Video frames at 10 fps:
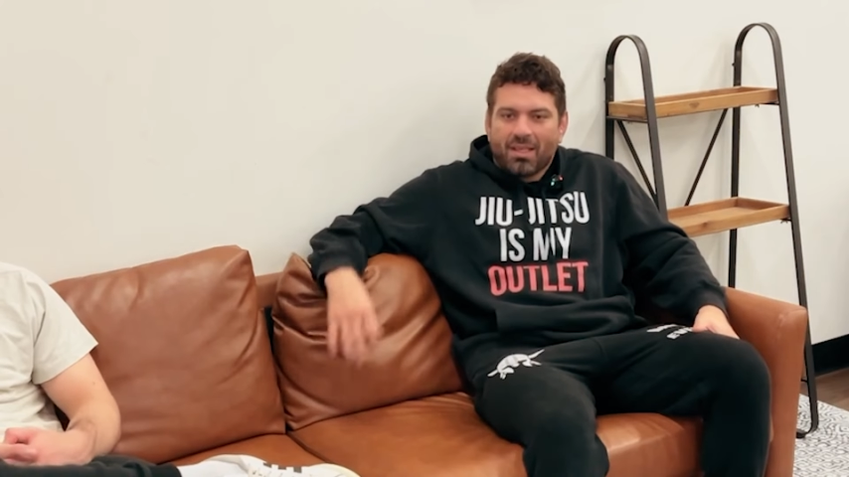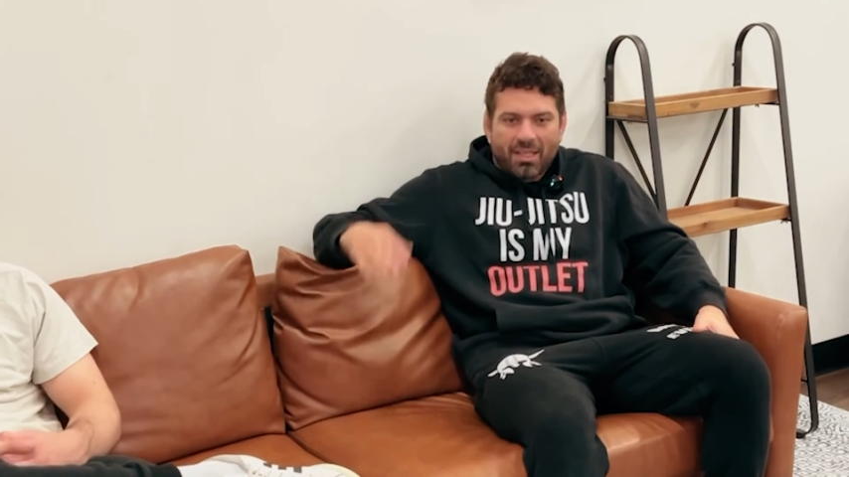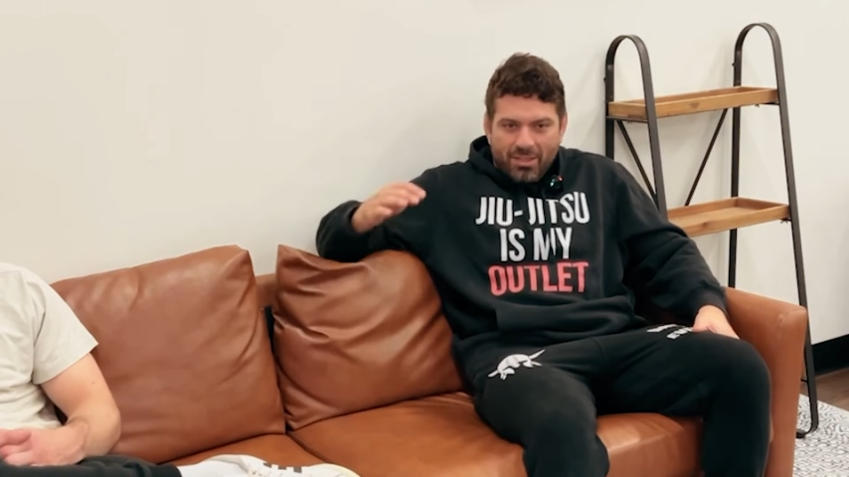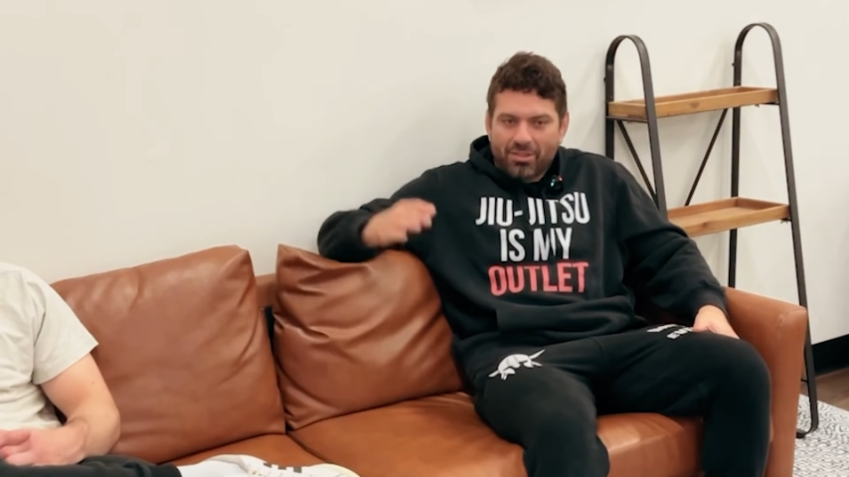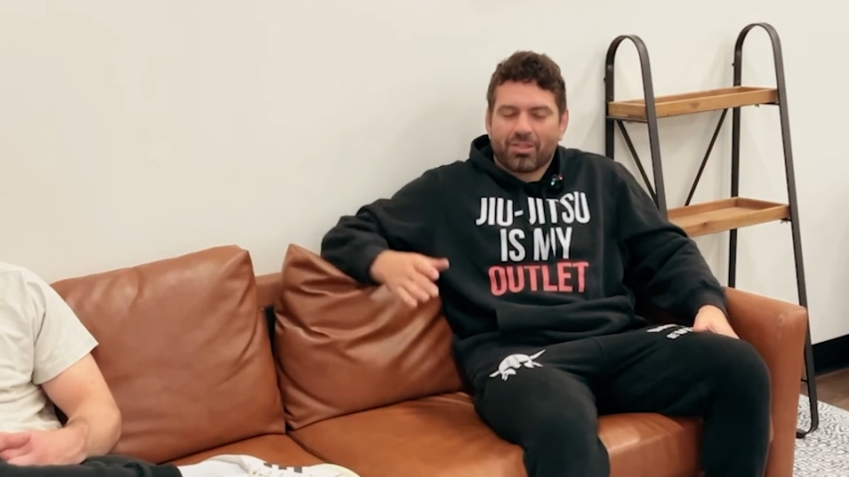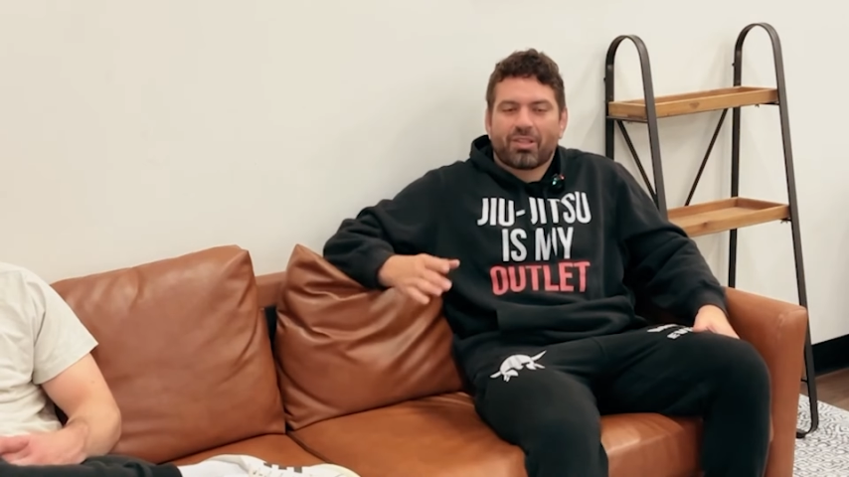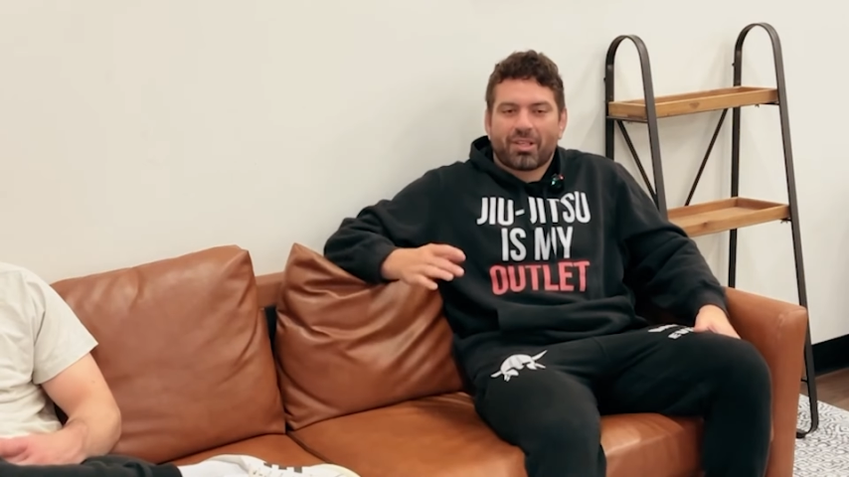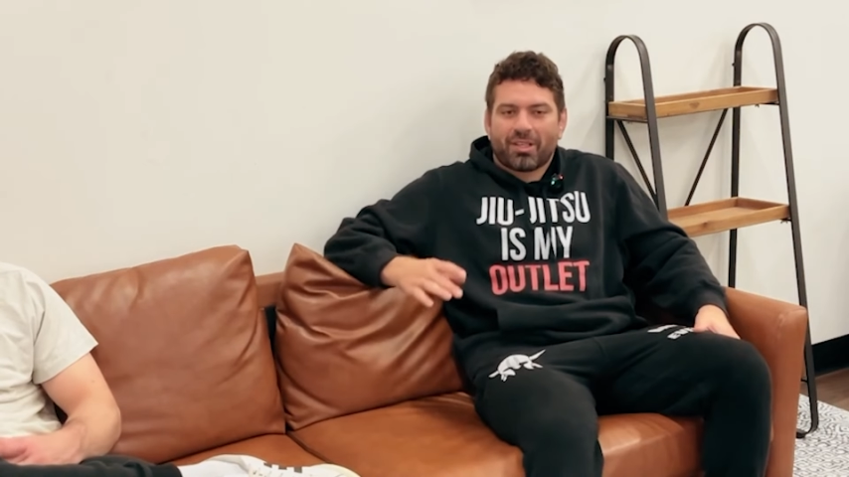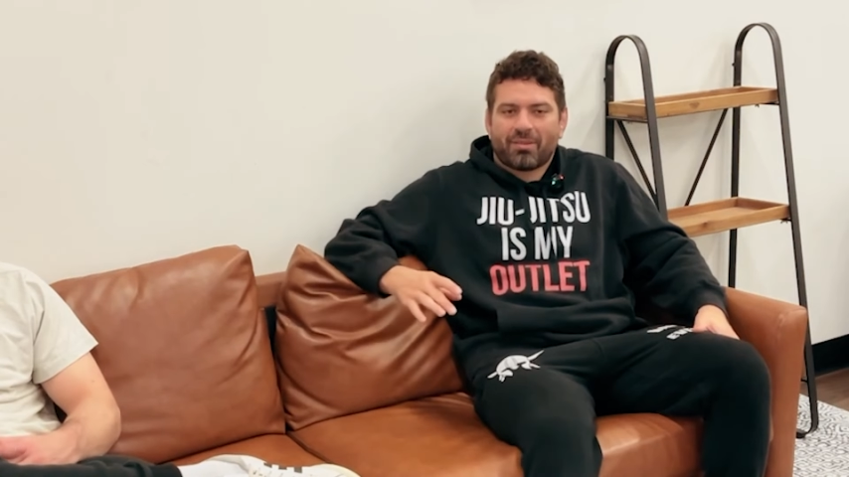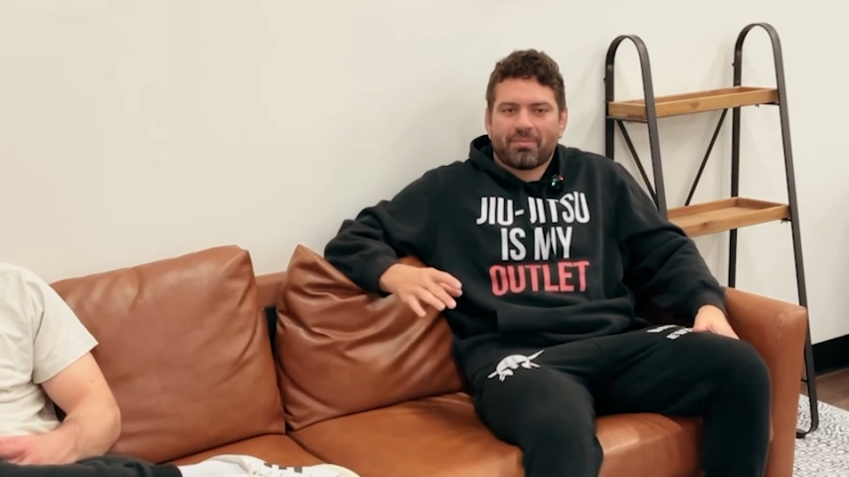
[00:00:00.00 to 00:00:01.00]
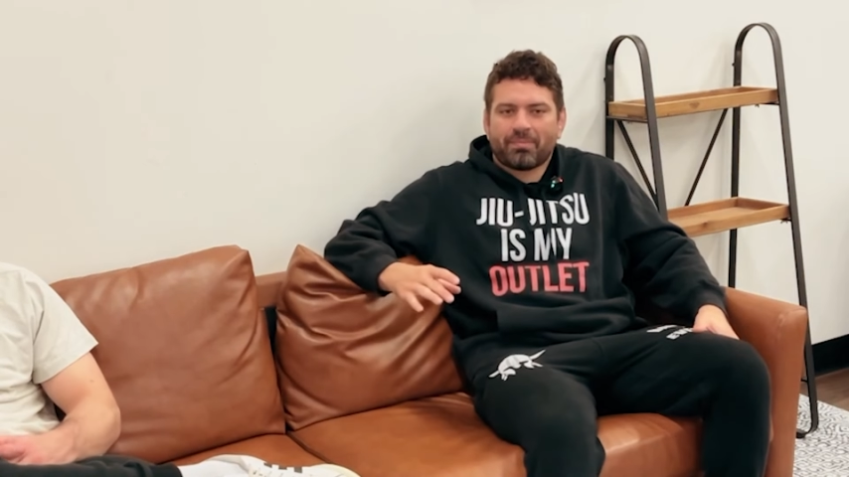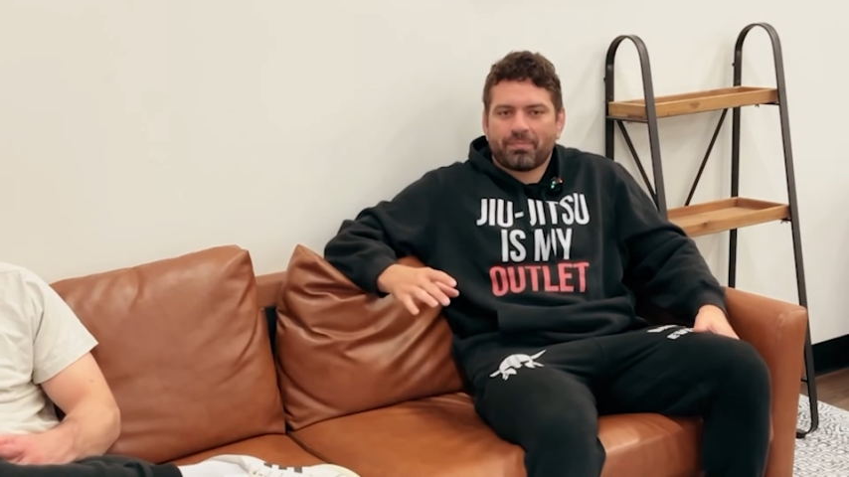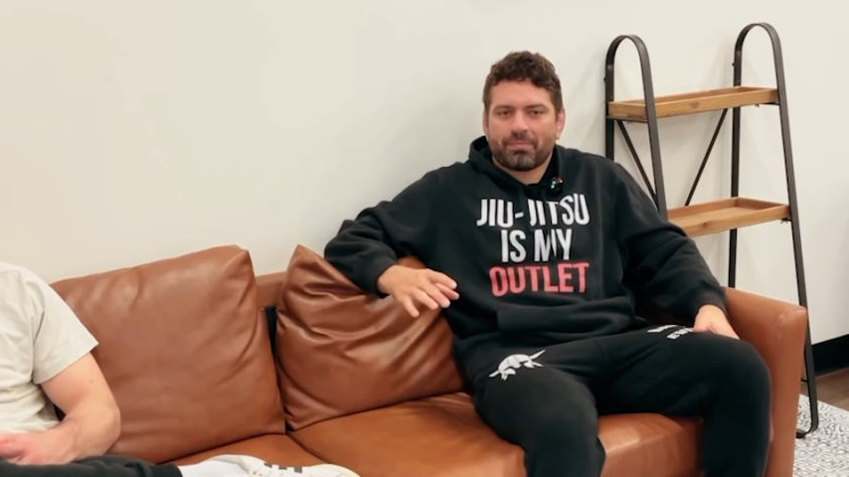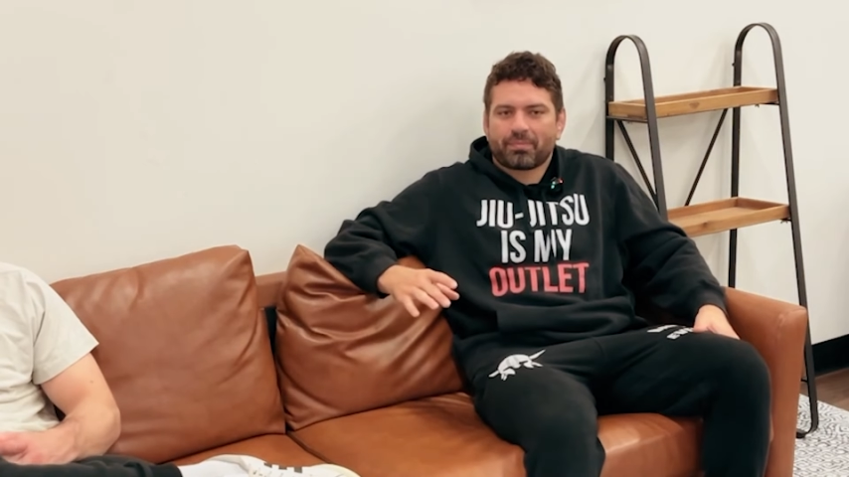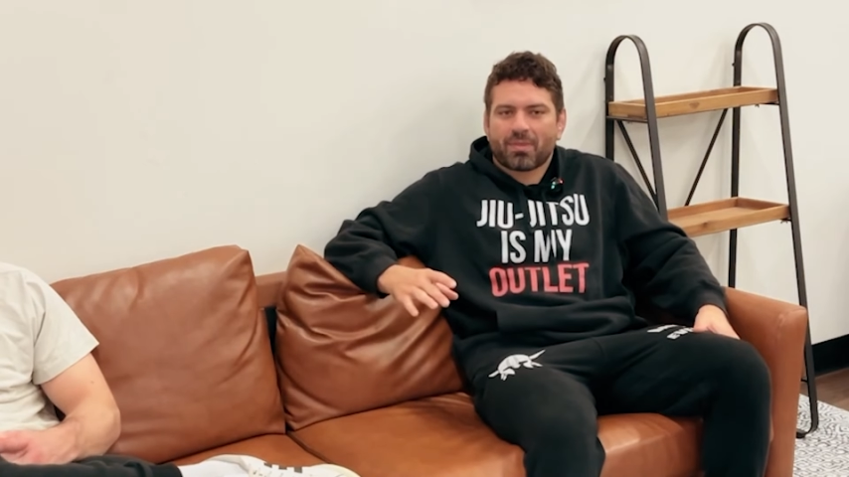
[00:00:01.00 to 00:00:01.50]
Yeah, so
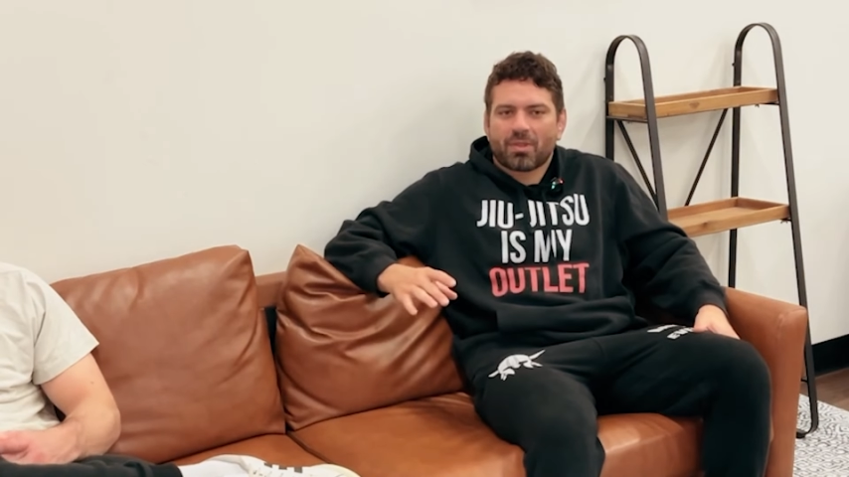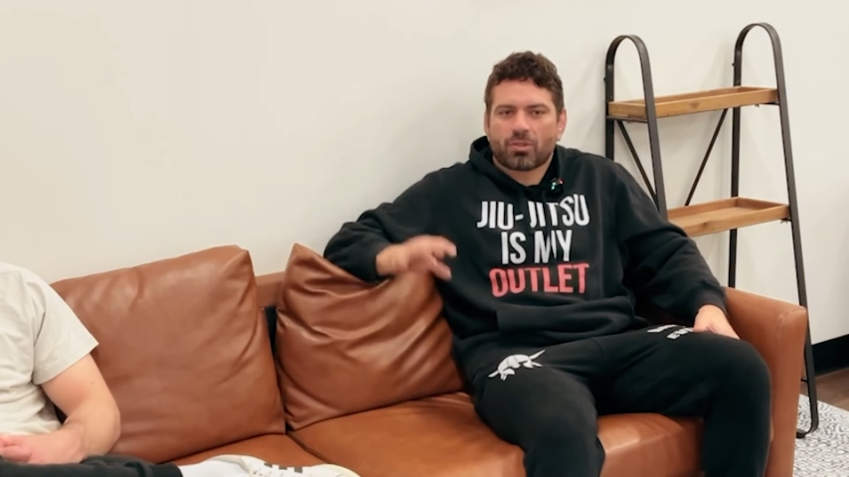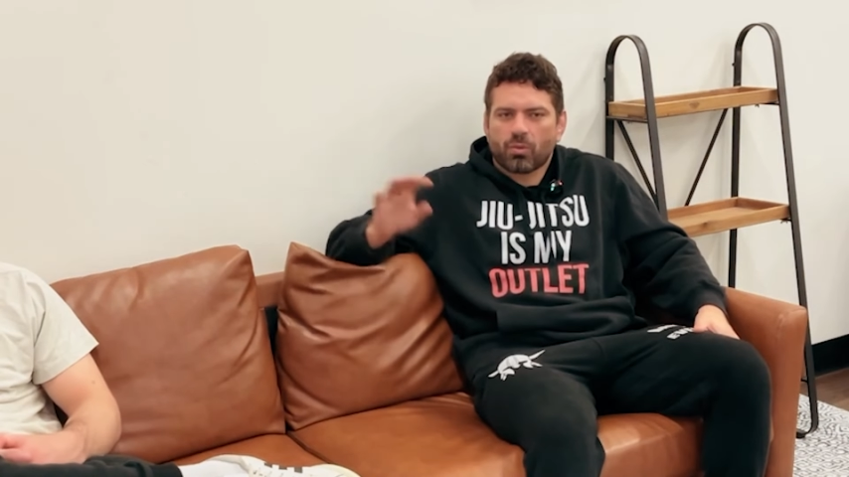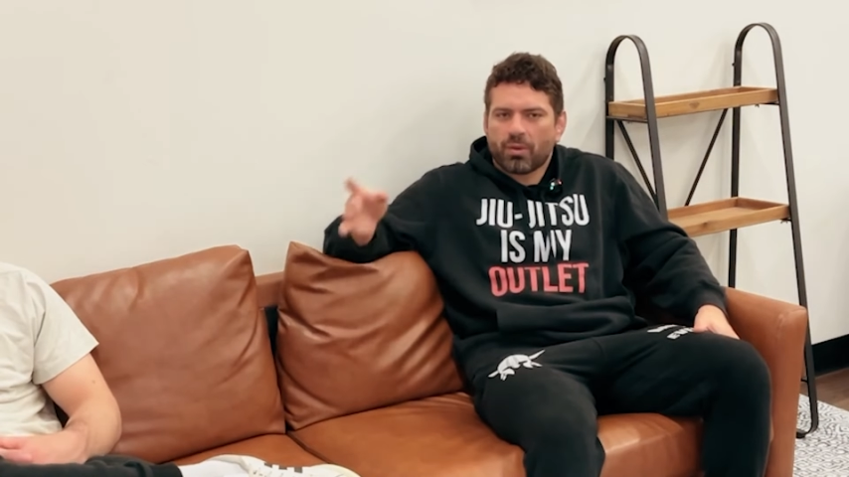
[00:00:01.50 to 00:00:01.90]
so